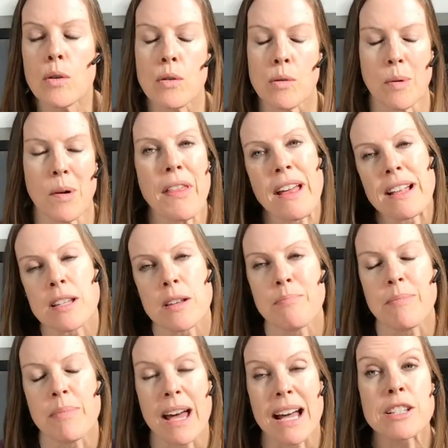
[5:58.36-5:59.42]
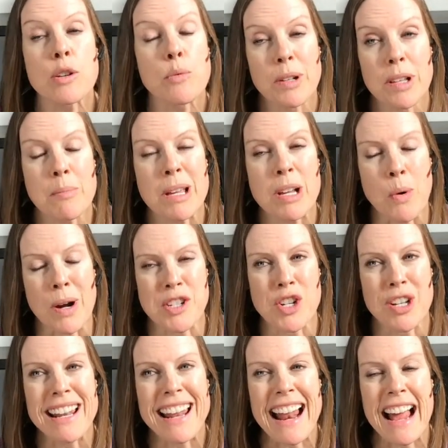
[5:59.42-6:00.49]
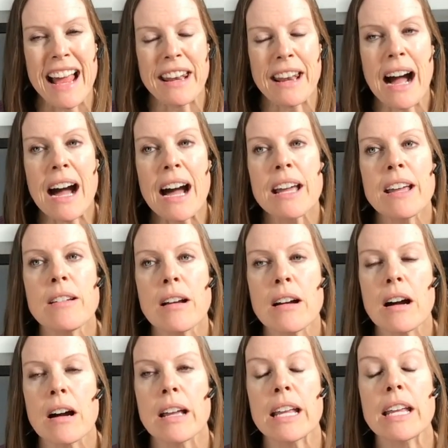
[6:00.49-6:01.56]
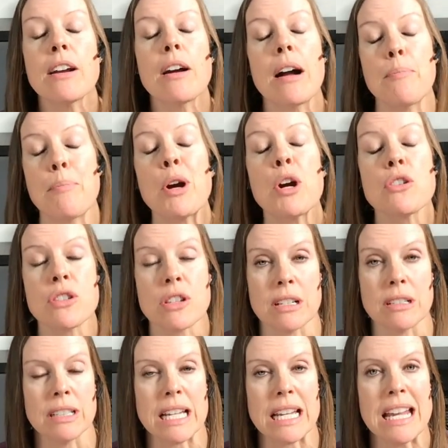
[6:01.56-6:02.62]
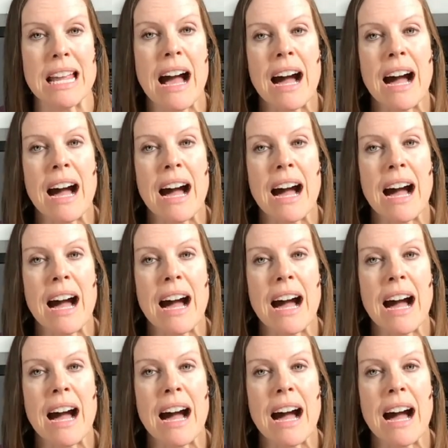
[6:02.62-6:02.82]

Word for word: Oh, well, that's a that's a really big question, and I he, personally,